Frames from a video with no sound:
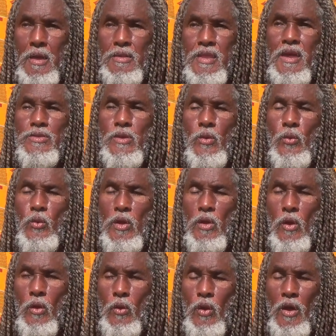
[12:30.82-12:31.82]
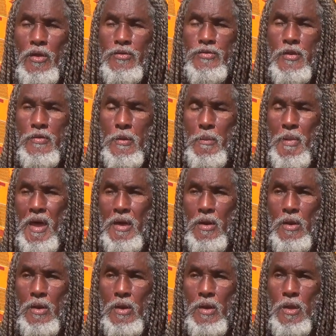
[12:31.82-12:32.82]
that the real crux of the
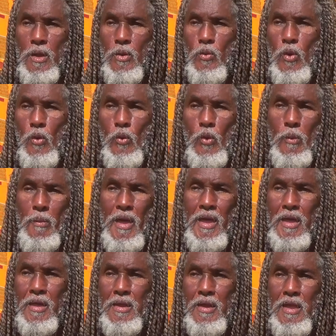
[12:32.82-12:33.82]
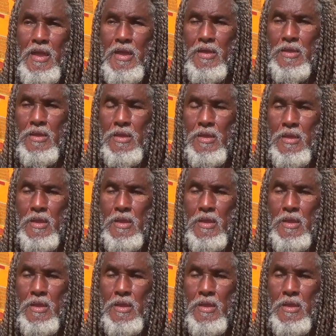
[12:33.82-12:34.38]
matter will remain hidden.